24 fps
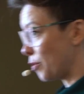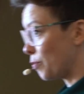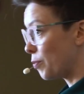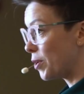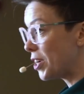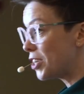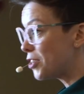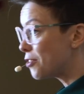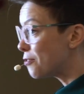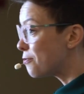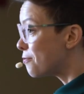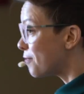
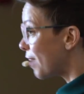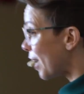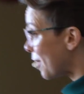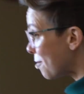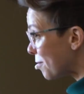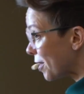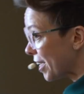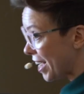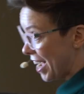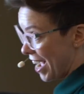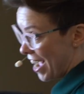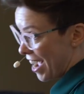We do
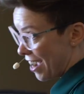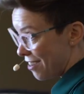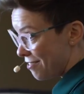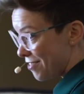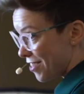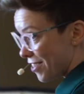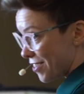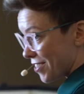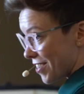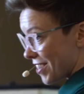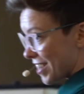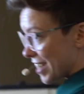not want to
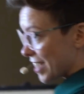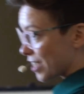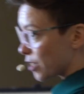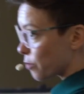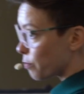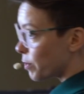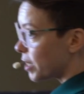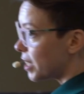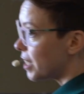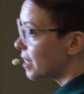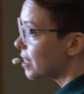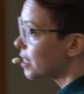have those
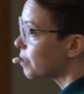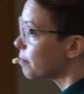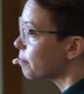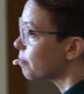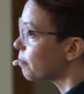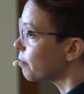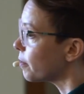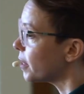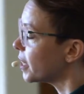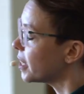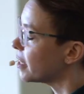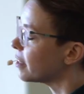things. We need
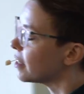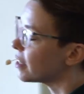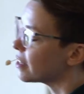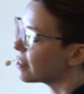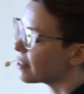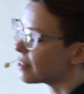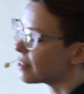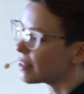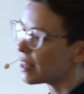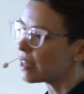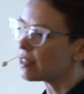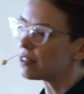to bring the
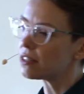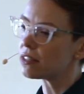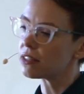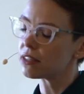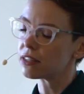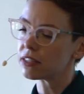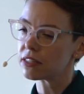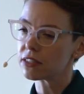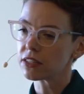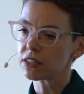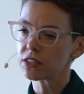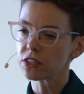
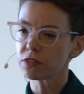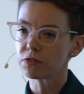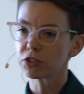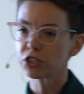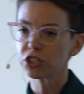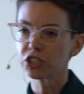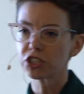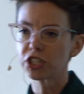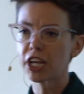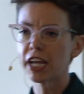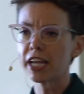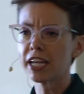sense of
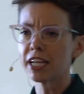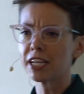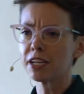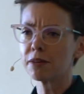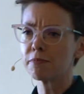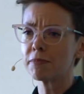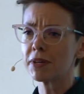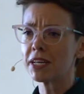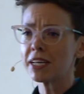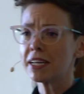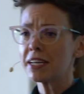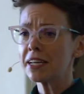
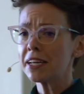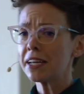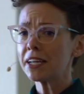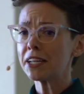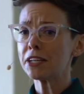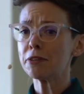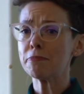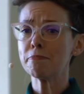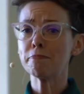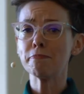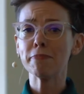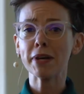shame and
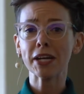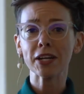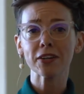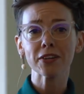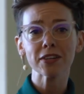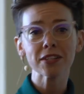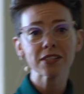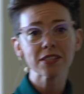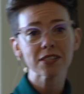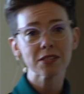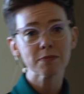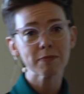
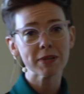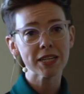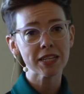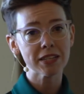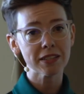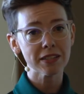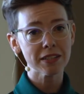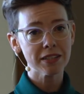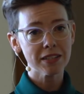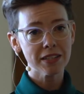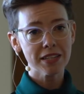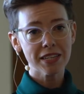
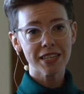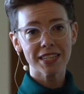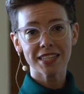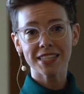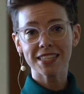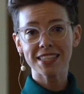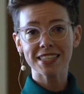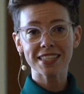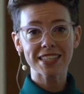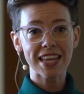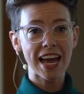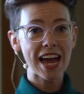embarrassment and
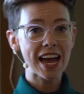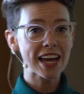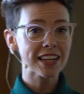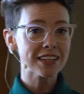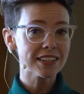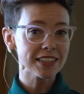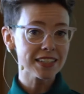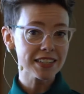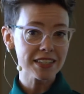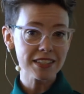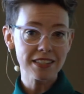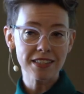
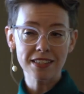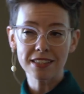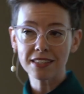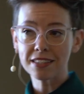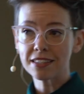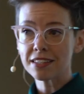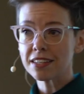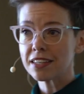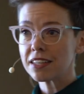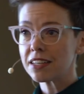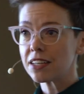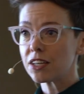
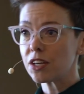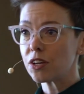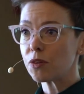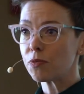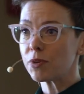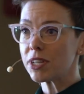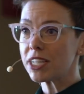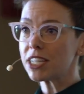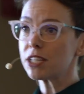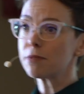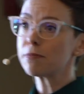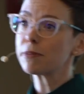sadness.
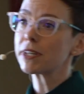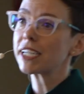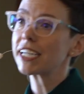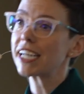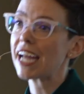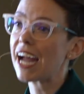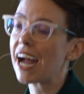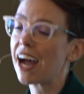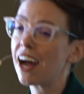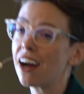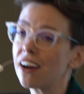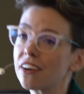We need to bring
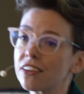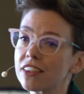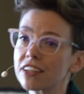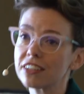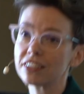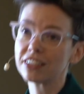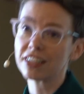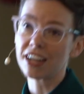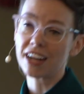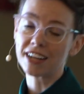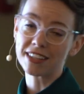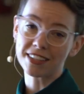it out of the
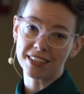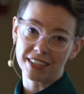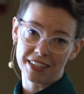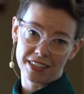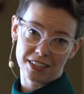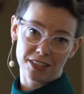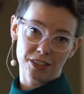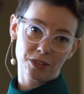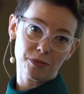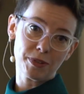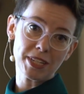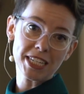
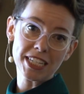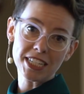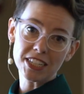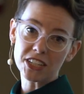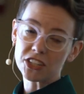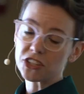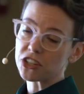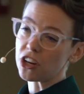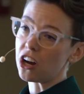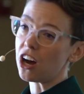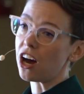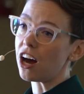closet. We need
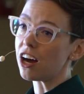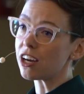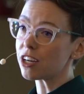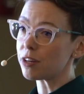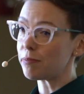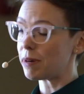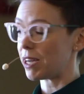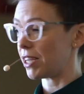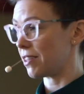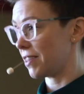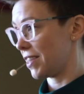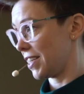to talk
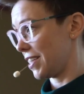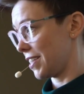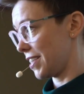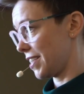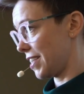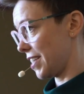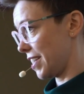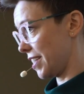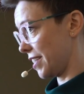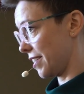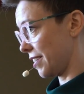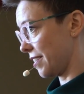about these
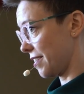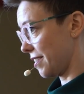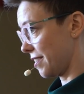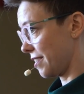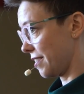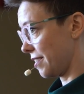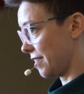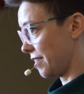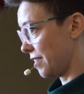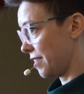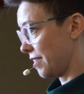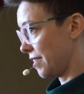things.